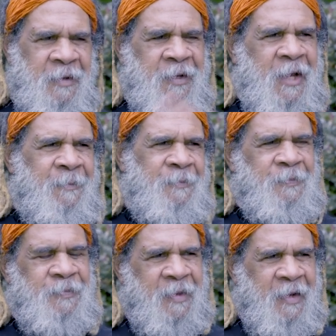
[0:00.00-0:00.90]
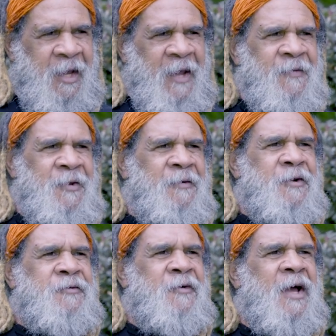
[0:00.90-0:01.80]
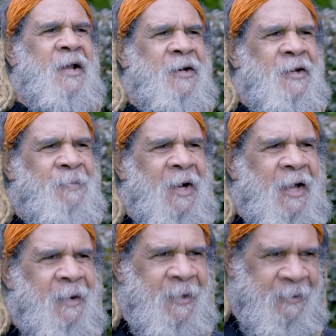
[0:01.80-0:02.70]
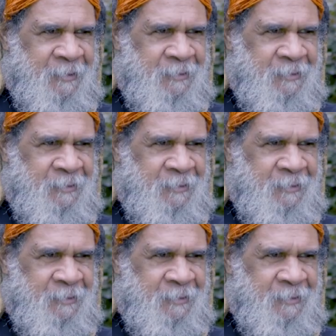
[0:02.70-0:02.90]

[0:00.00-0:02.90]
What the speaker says: Yep. Even your Australian Parliament.